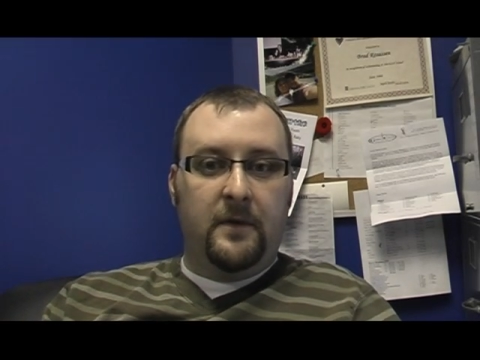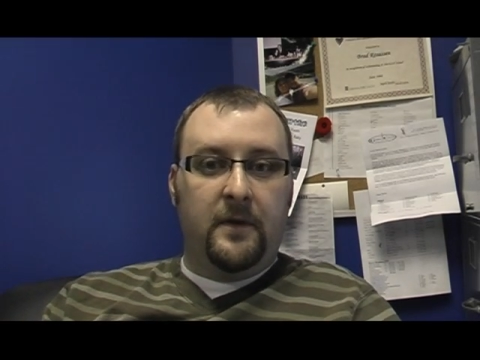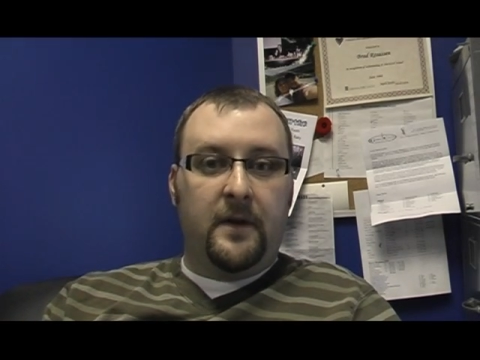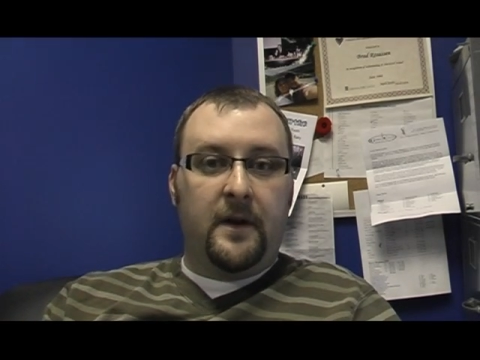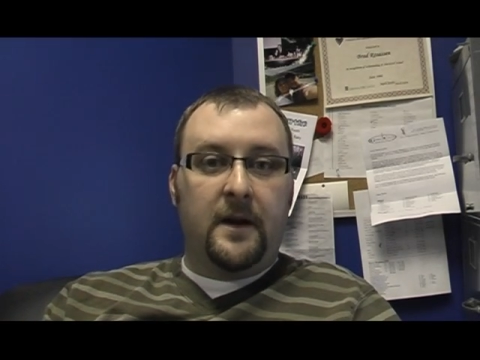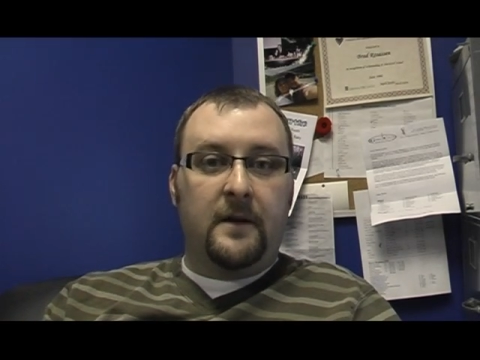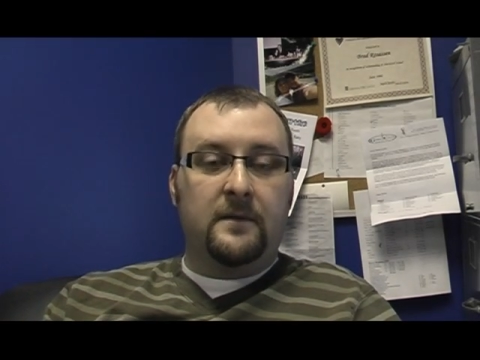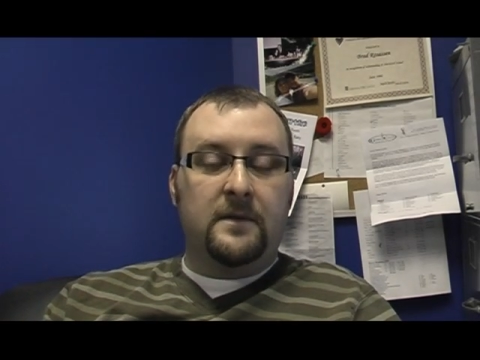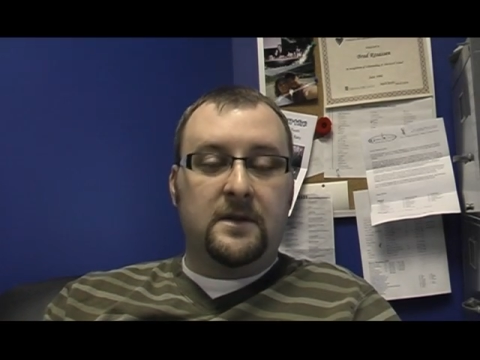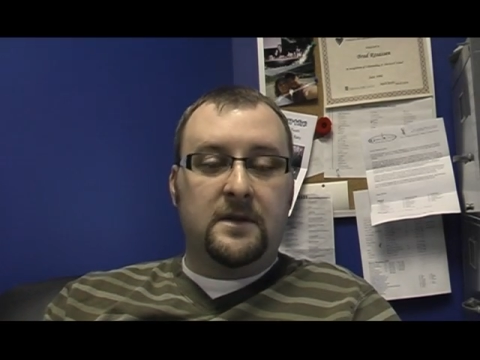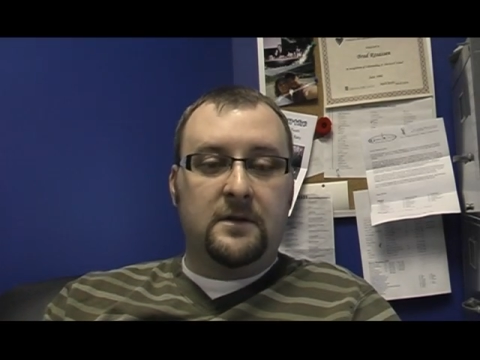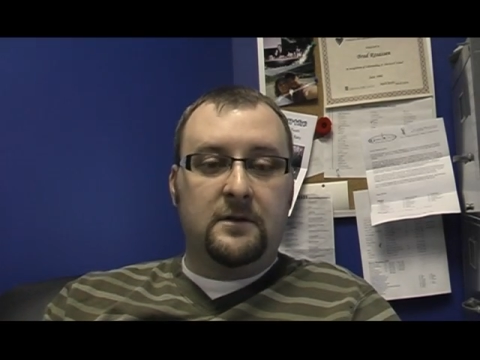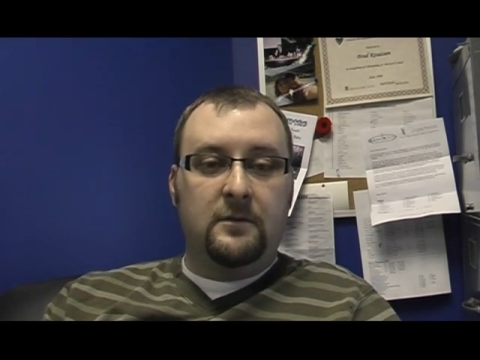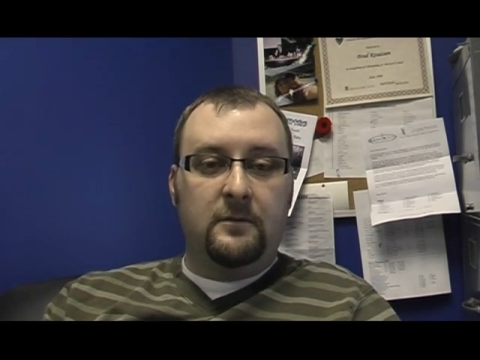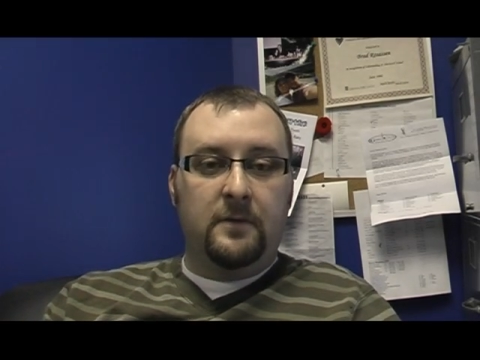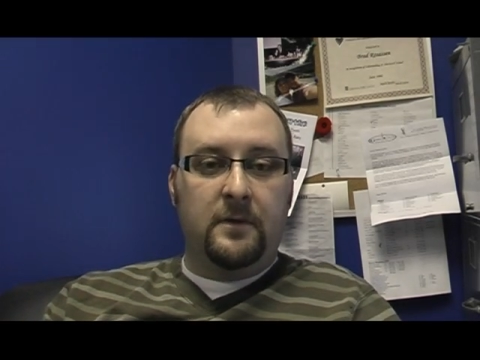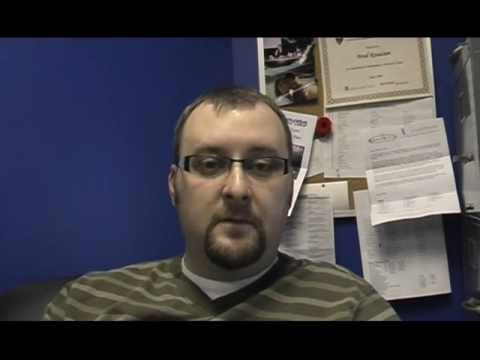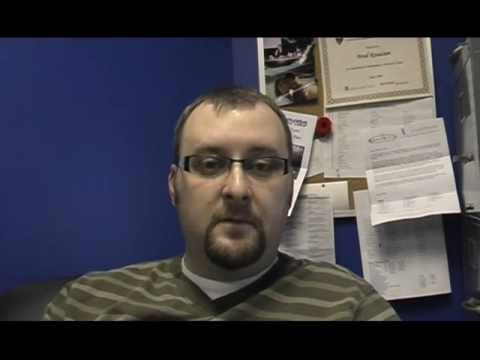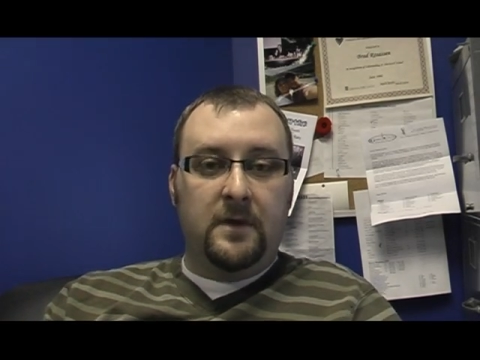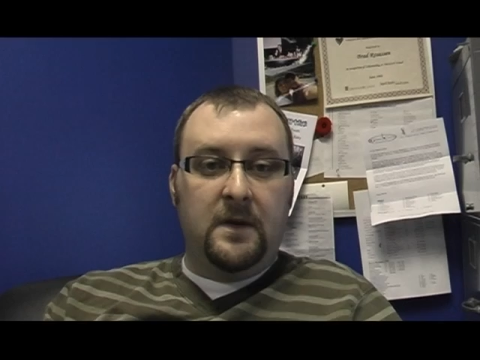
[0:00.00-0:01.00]
thought I was
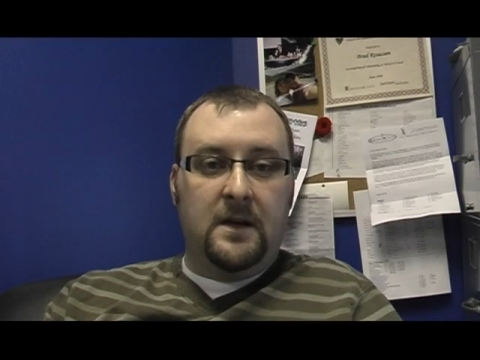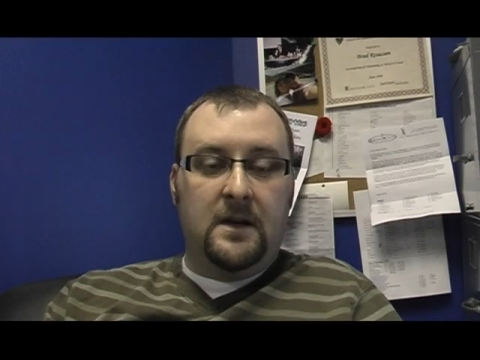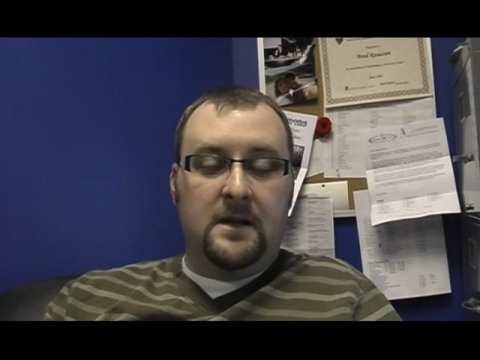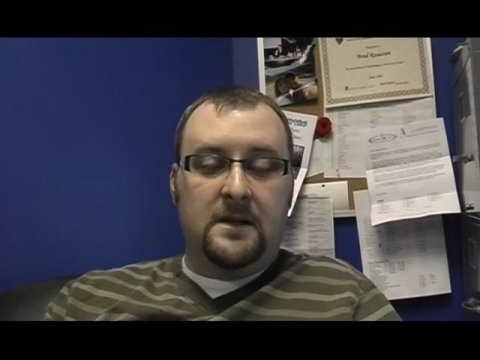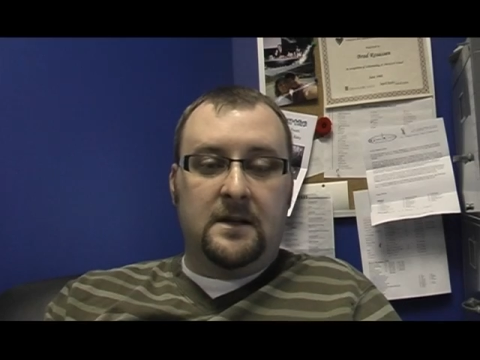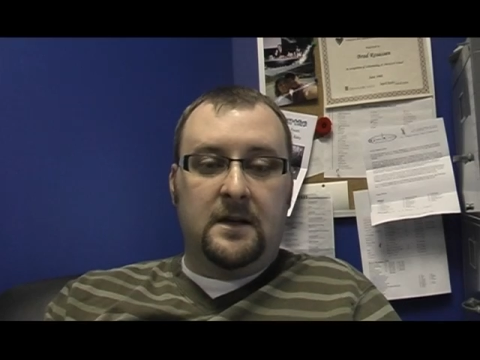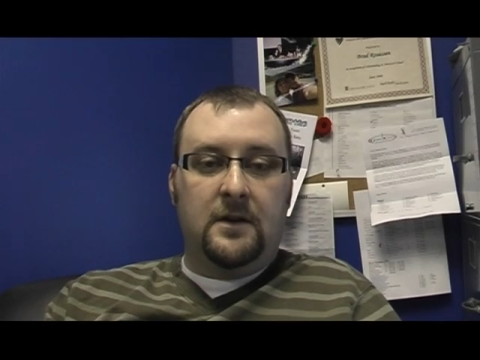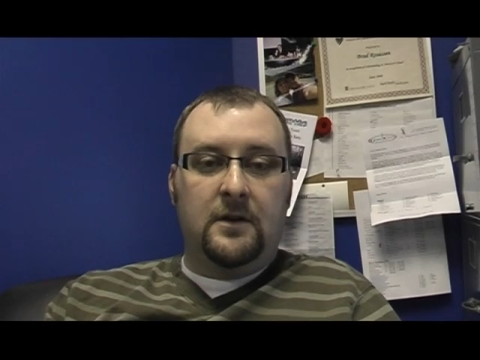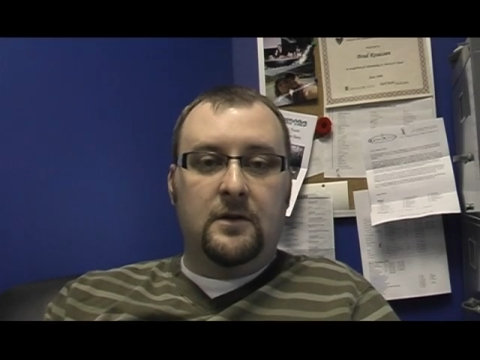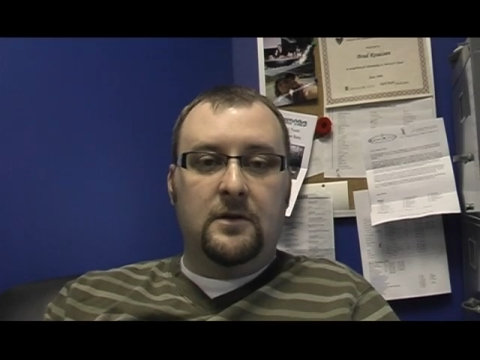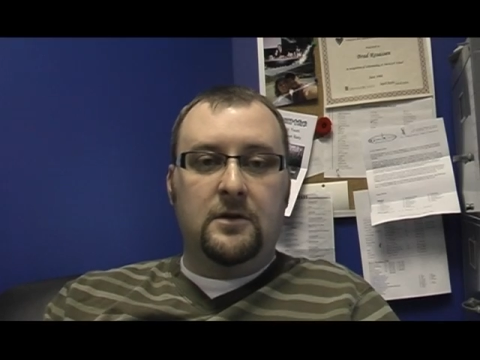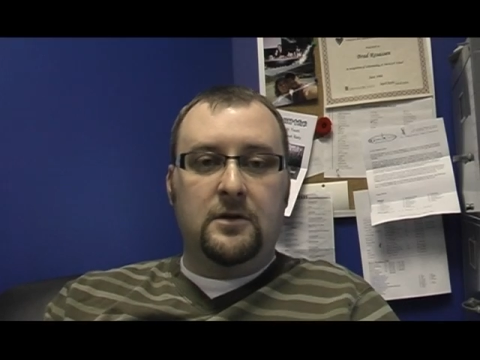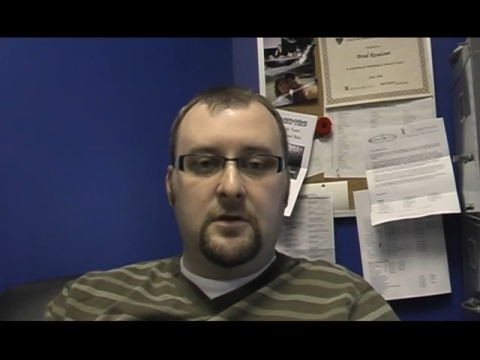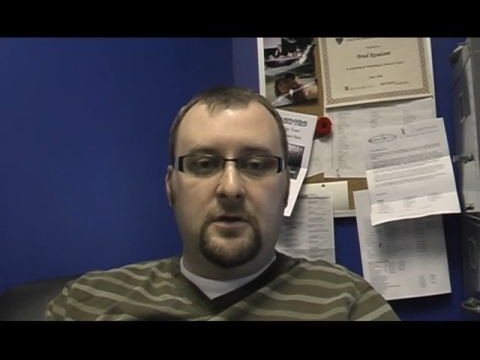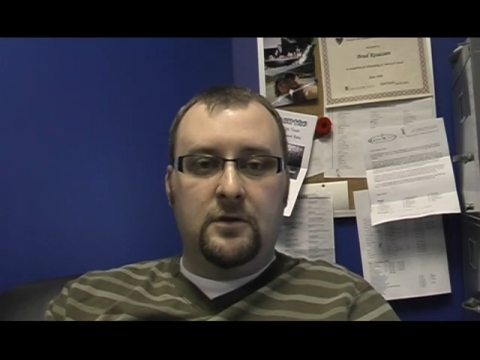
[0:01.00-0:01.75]
stupid because I couldn't